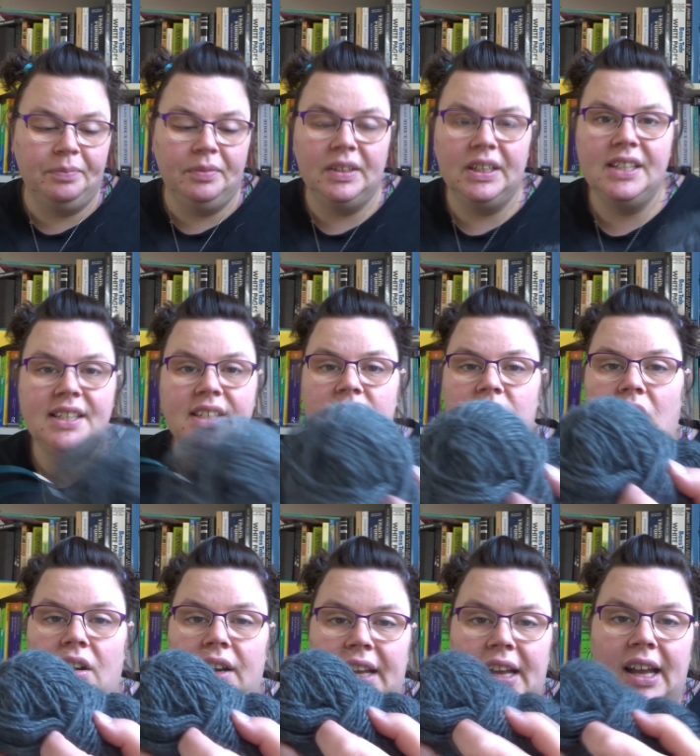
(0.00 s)
This is
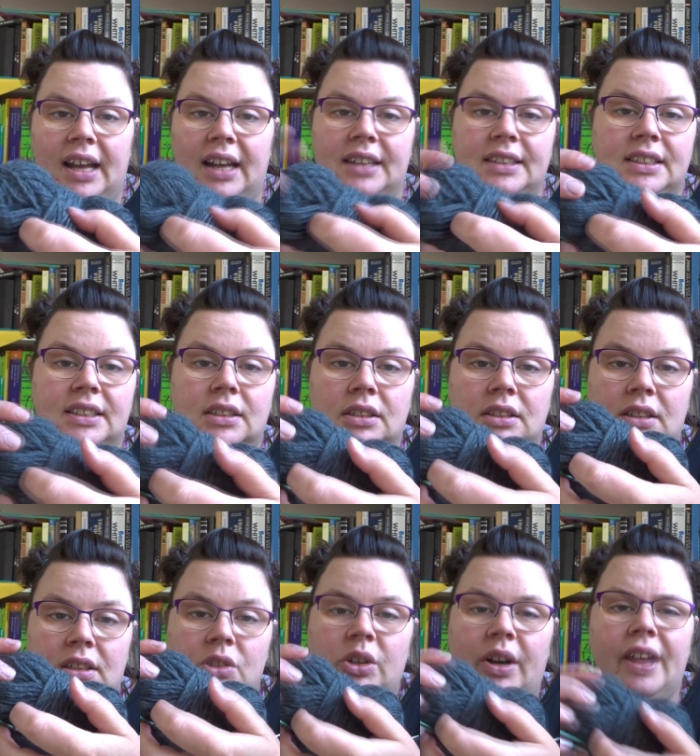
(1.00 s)
yarn I had,
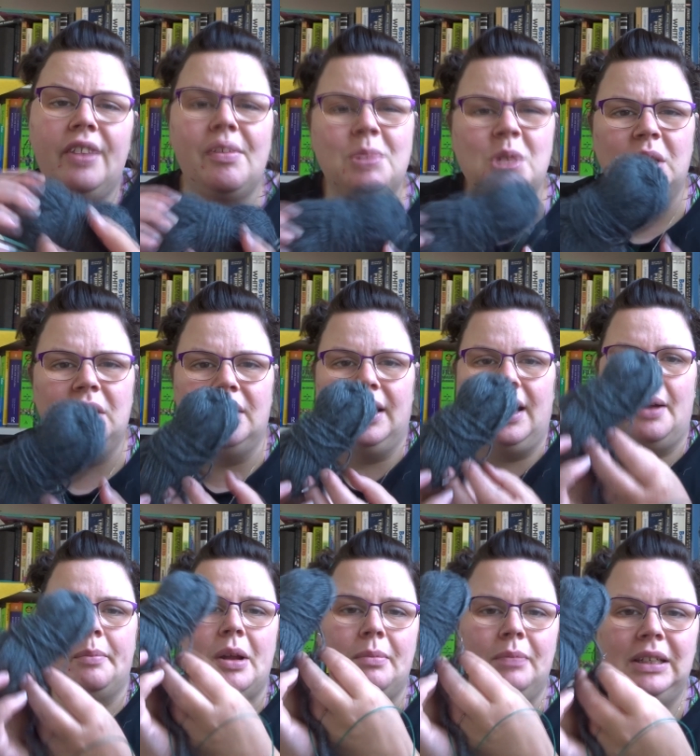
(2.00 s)
sorry if I'm jiggling the
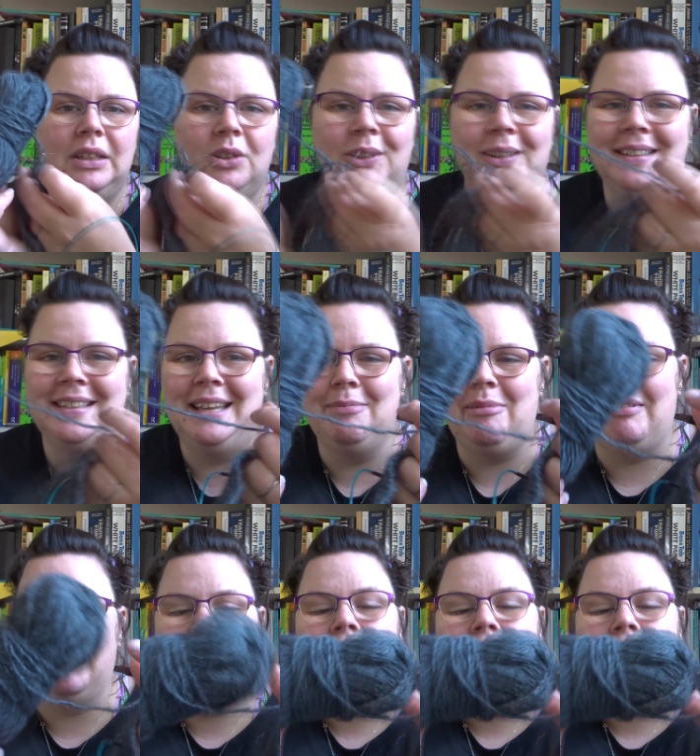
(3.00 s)
camera, I'm leaning on the table.